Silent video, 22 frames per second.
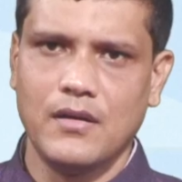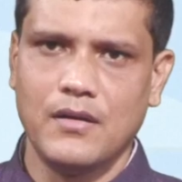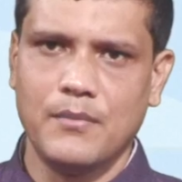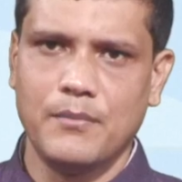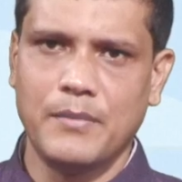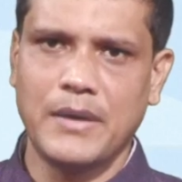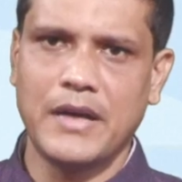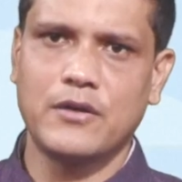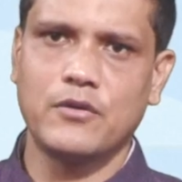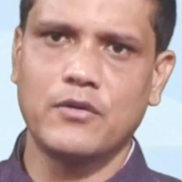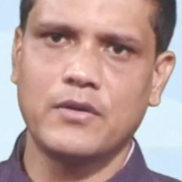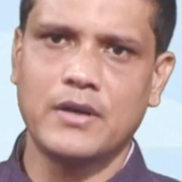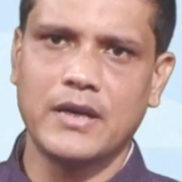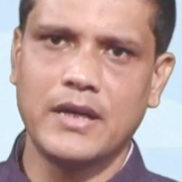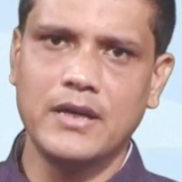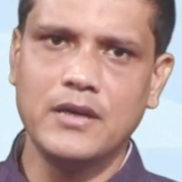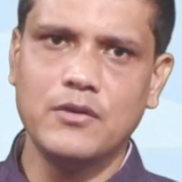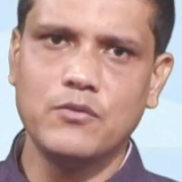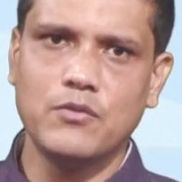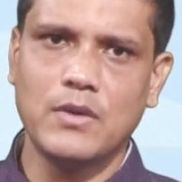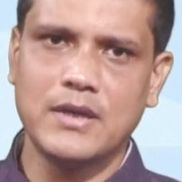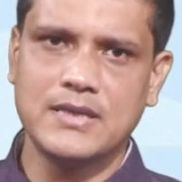
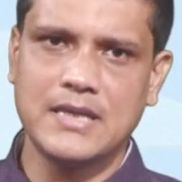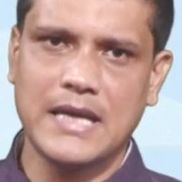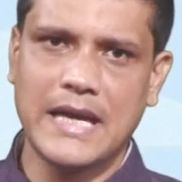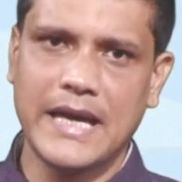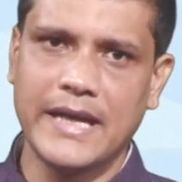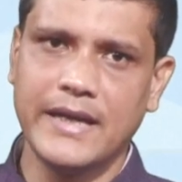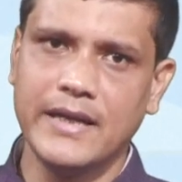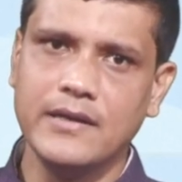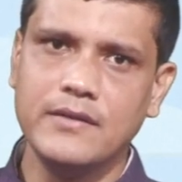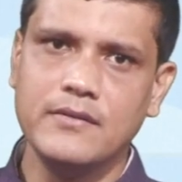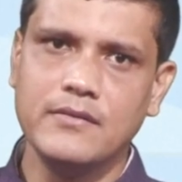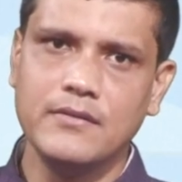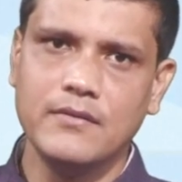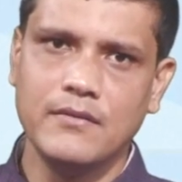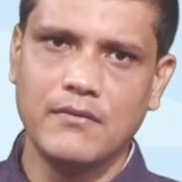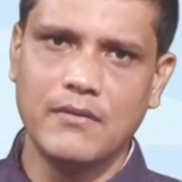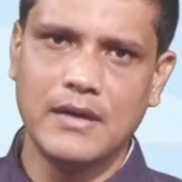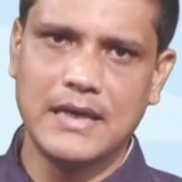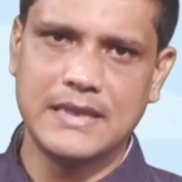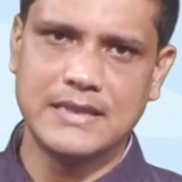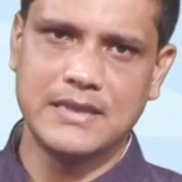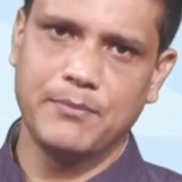Microcredit was added
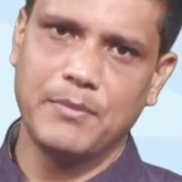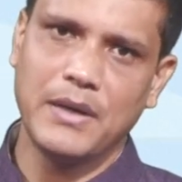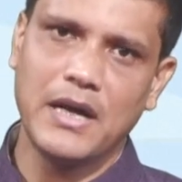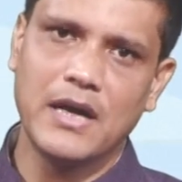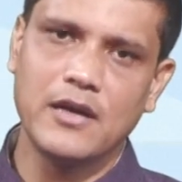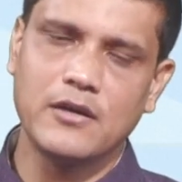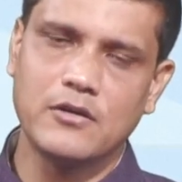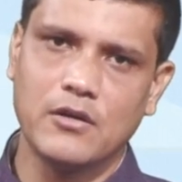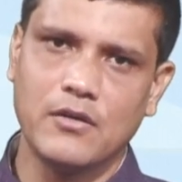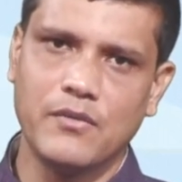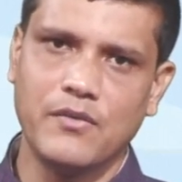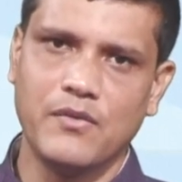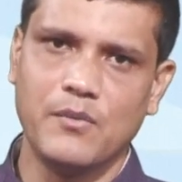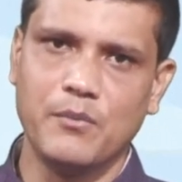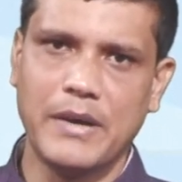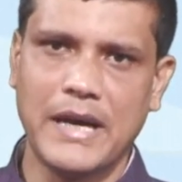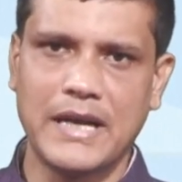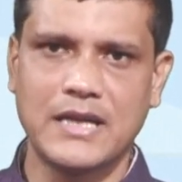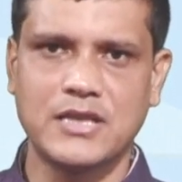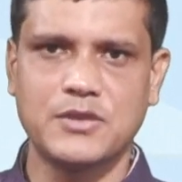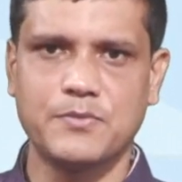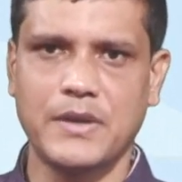as a part of
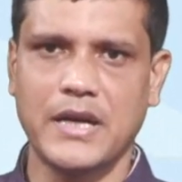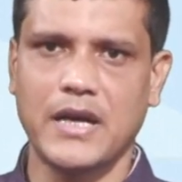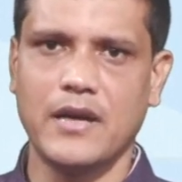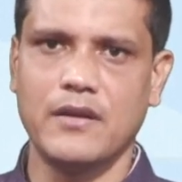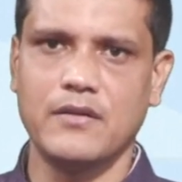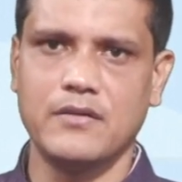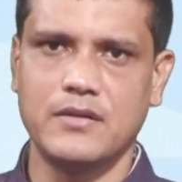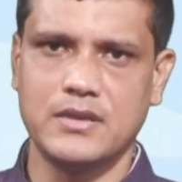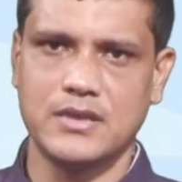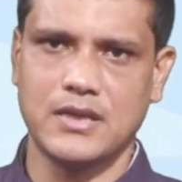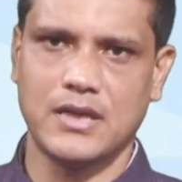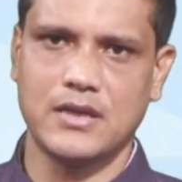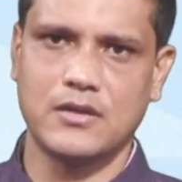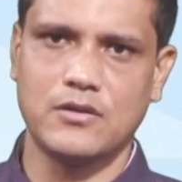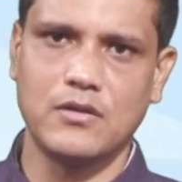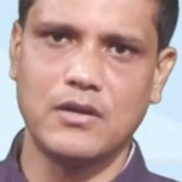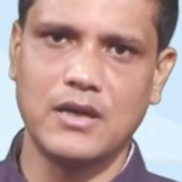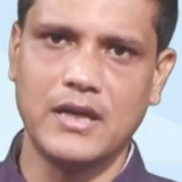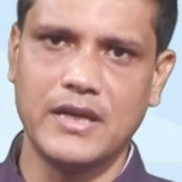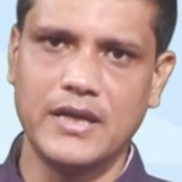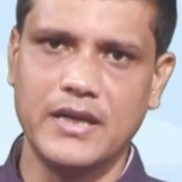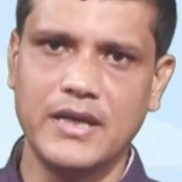banks' priority sector
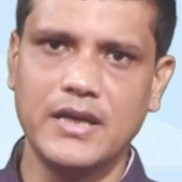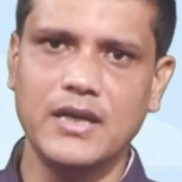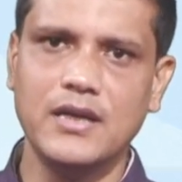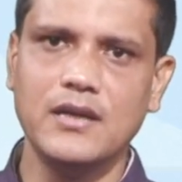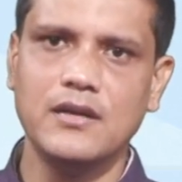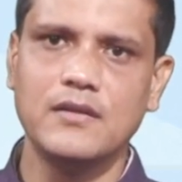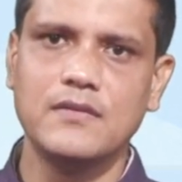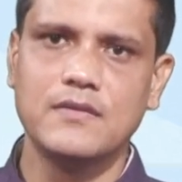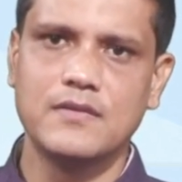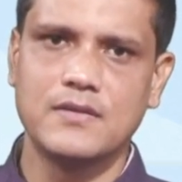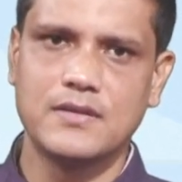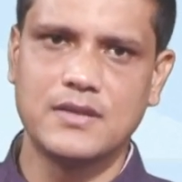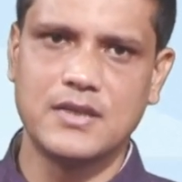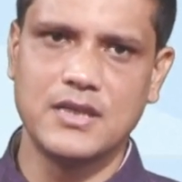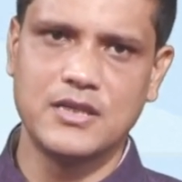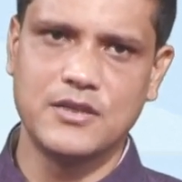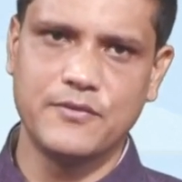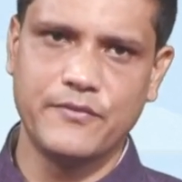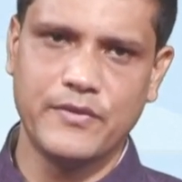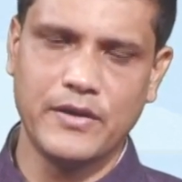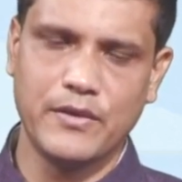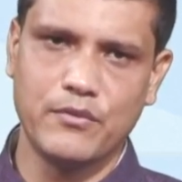lending
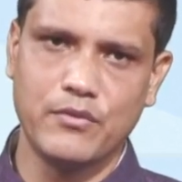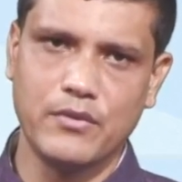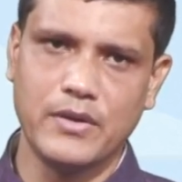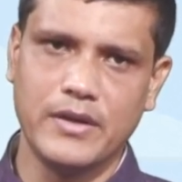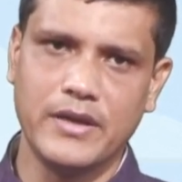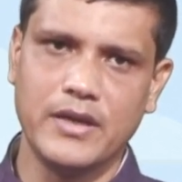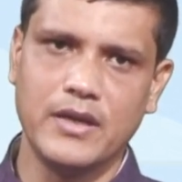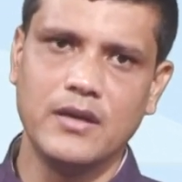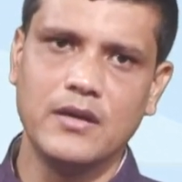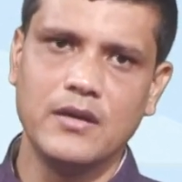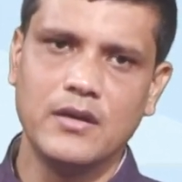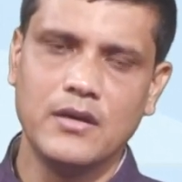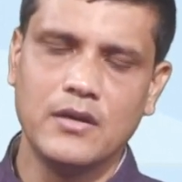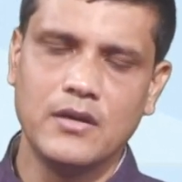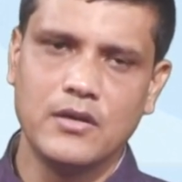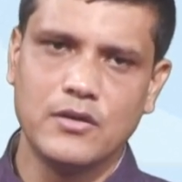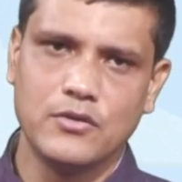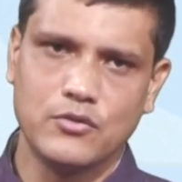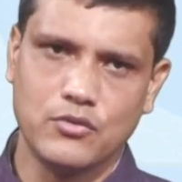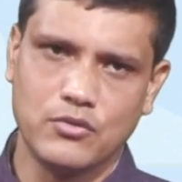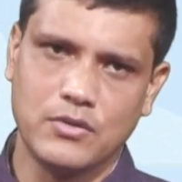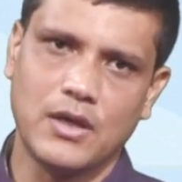since February
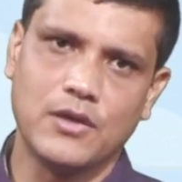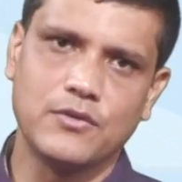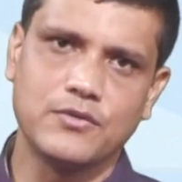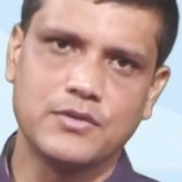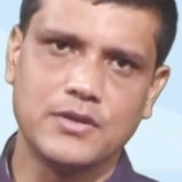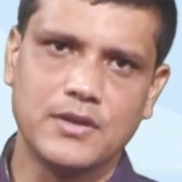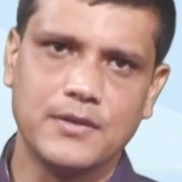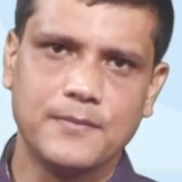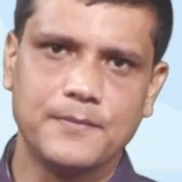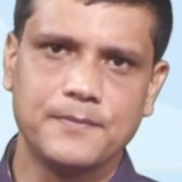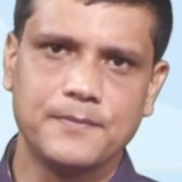2000.